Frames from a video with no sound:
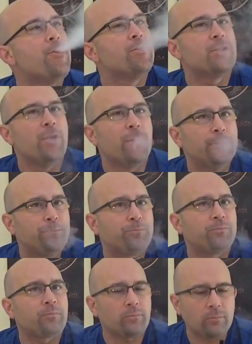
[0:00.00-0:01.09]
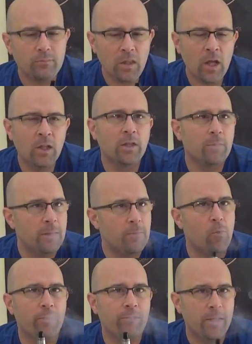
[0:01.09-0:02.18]
So a little bit
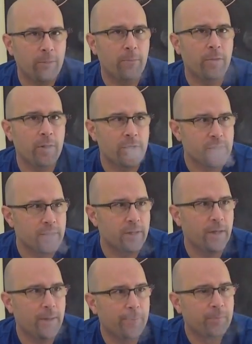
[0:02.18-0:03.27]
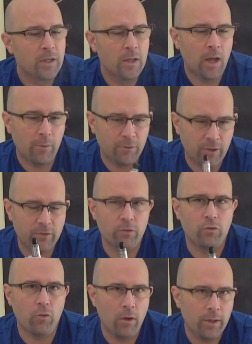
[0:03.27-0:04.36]
more vapor production there. I was also
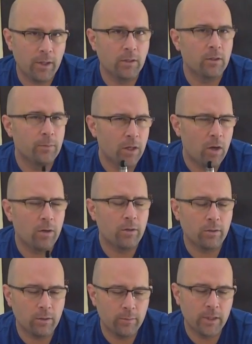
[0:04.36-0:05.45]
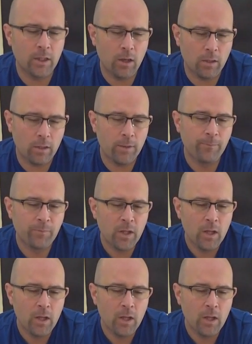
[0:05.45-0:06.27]
drawing a little bit harder, a little bit longer.